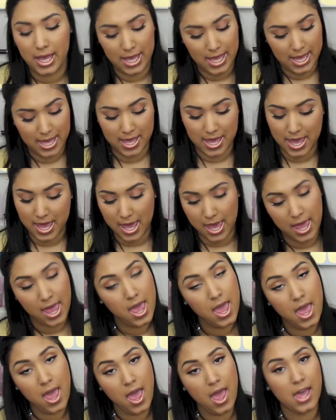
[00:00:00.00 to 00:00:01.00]
Like,
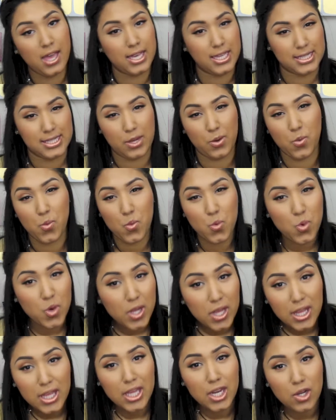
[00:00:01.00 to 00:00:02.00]
because I
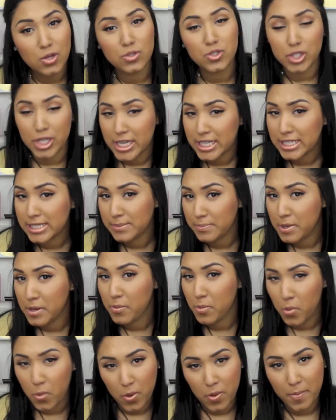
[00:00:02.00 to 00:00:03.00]
really don't trust
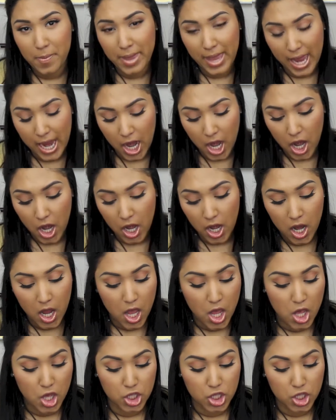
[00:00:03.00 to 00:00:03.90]
people with my hair.